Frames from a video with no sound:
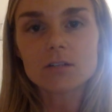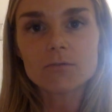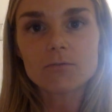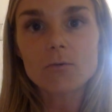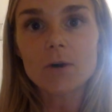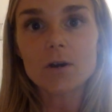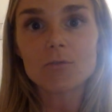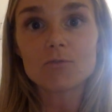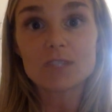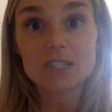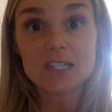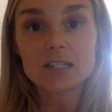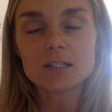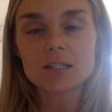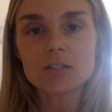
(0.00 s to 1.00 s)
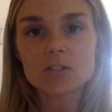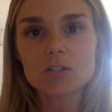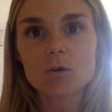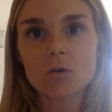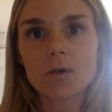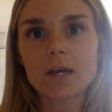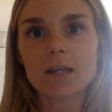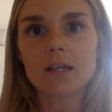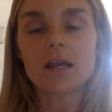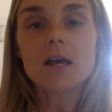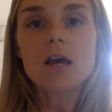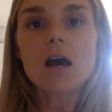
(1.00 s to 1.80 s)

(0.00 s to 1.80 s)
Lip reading: for resistance so quickly.